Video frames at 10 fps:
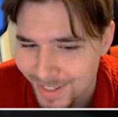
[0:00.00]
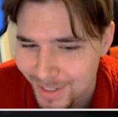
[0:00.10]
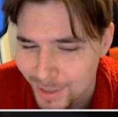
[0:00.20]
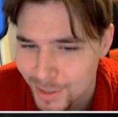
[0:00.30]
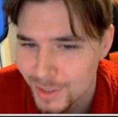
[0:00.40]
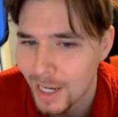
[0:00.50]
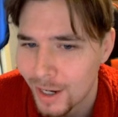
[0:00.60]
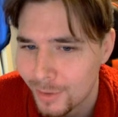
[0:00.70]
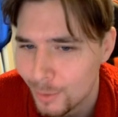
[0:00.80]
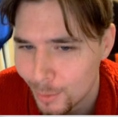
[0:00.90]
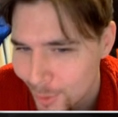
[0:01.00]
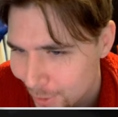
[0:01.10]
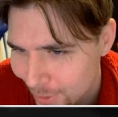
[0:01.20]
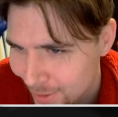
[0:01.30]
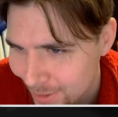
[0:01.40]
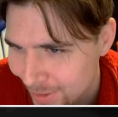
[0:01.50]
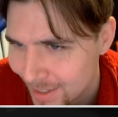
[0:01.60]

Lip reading: Sack the rook.